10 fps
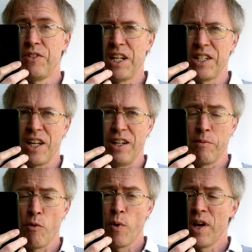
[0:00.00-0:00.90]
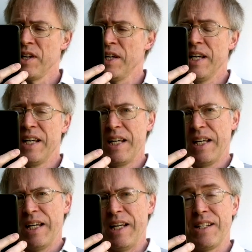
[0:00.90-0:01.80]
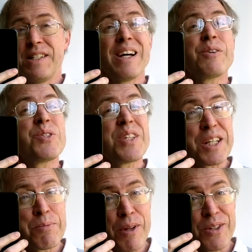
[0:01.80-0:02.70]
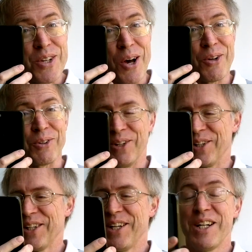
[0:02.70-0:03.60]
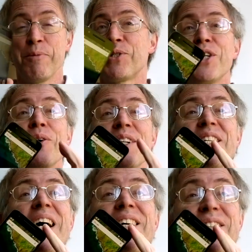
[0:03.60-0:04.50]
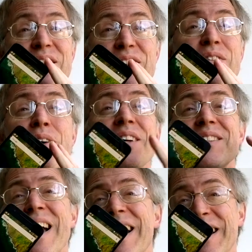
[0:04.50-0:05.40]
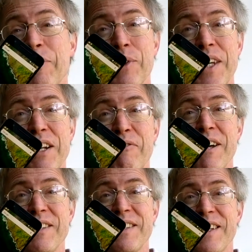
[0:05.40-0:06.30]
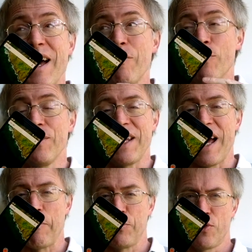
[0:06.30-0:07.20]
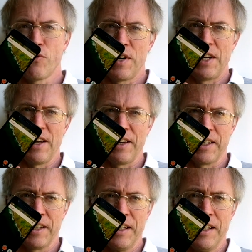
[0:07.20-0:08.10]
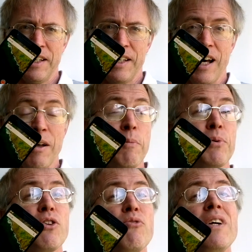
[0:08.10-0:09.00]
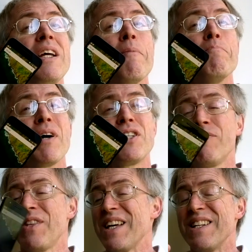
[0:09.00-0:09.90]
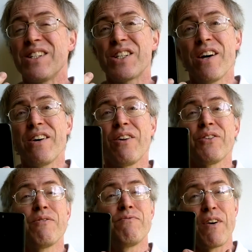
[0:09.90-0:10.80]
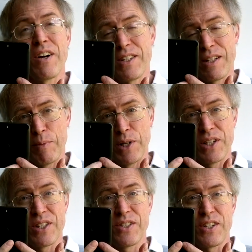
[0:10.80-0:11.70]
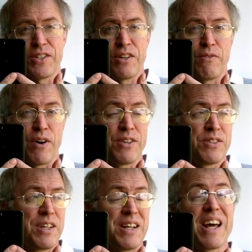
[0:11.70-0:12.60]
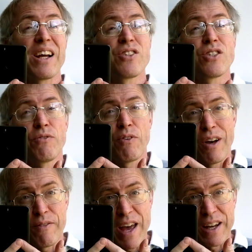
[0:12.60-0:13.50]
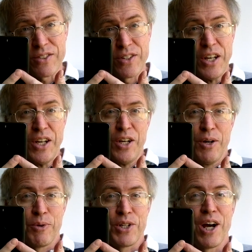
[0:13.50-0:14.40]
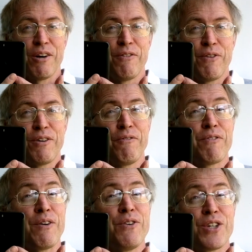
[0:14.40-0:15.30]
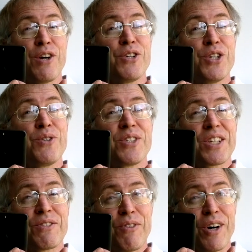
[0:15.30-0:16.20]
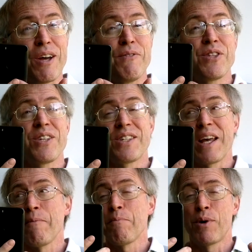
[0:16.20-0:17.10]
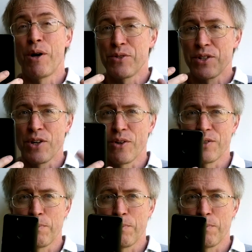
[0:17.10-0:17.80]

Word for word: detail. Number one, it's now six months old. Number two, it's a Nexus. You know exactly what the interface is and what the app's already like. And number three, much of the internals are very similar to the sister device, the Nexus 5X, which I reviewed in Phone Show 265, so the same pros and cons